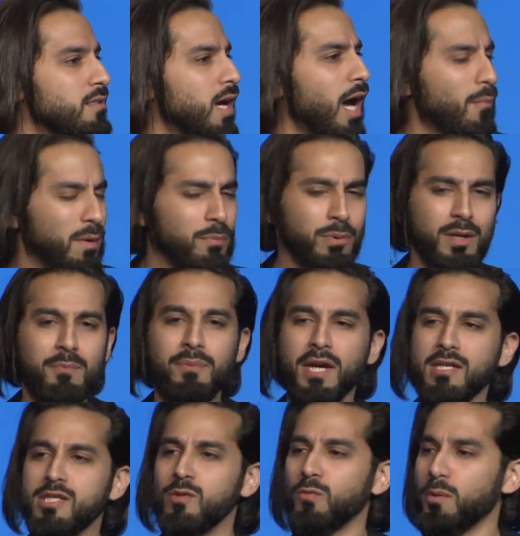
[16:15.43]
I'm a pretty
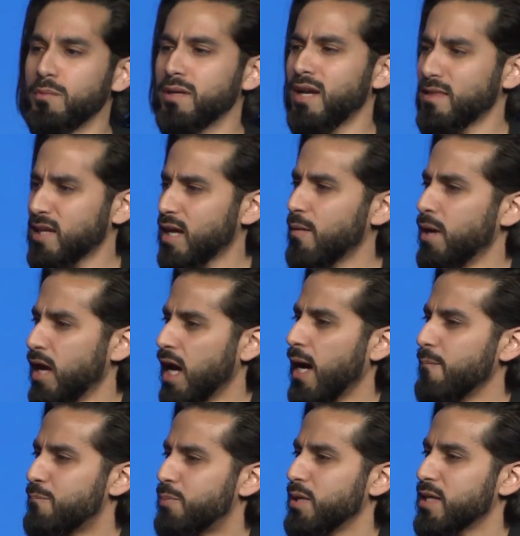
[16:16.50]
patient woman. I think I'm,
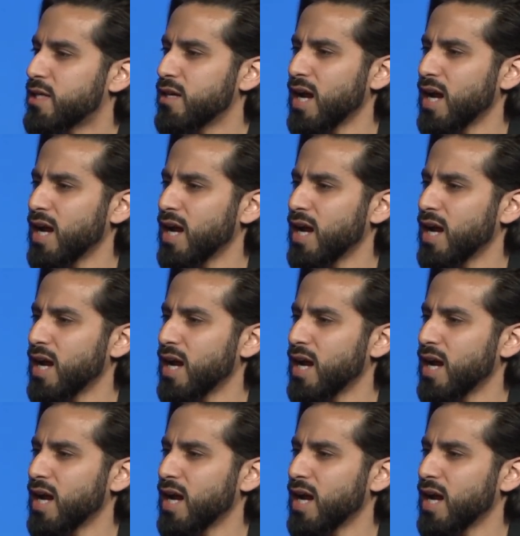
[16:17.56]
I'm pretty good.